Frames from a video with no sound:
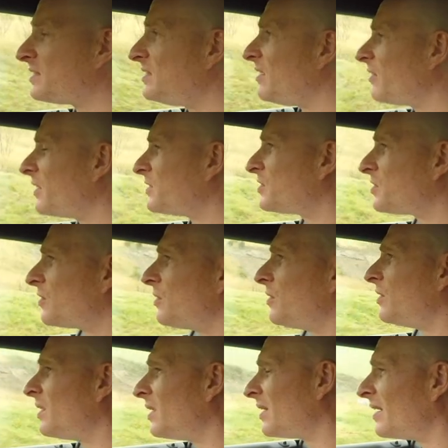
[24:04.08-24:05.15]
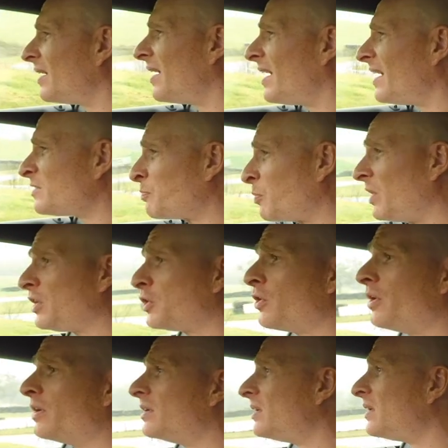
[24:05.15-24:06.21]
steering too is pretty
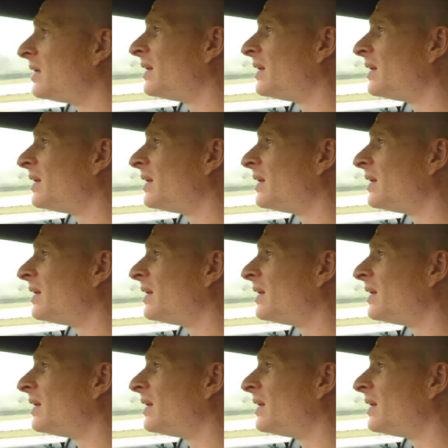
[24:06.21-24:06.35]
good.